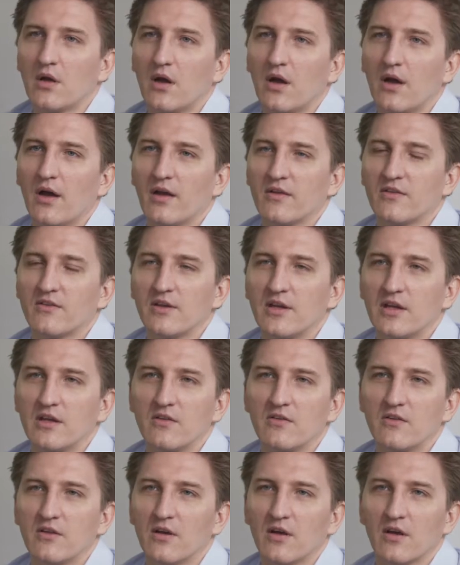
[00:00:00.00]
as
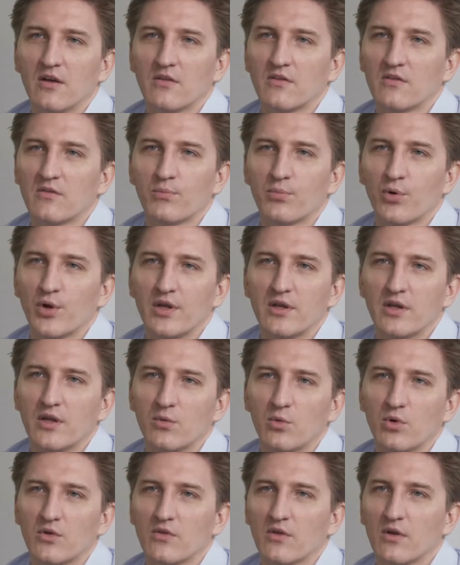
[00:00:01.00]
easy as
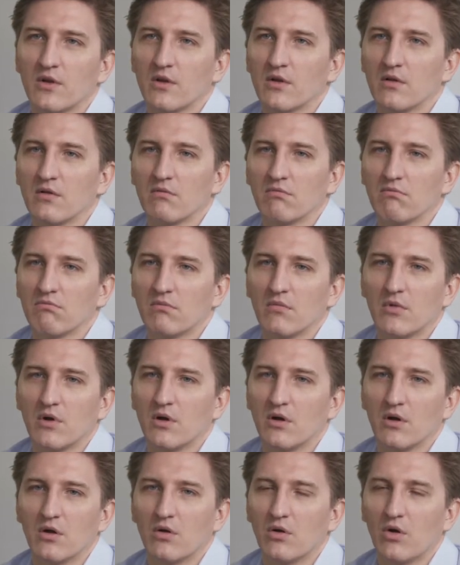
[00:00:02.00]
printing with an
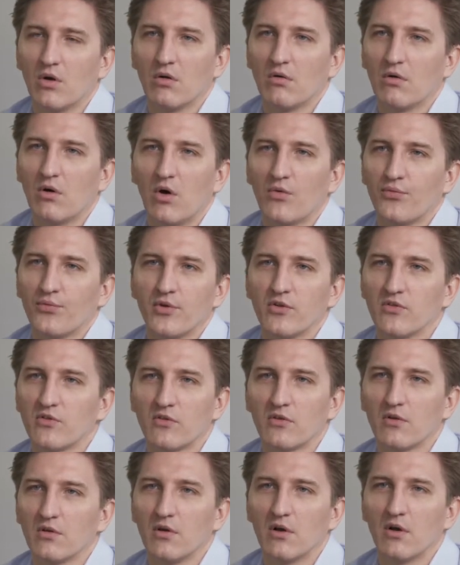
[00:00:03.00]

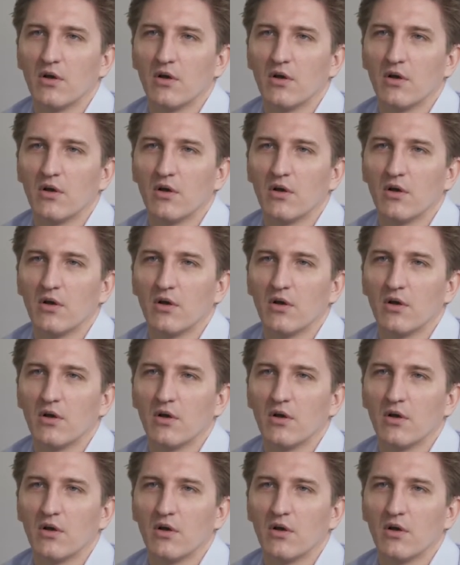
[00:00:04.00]
office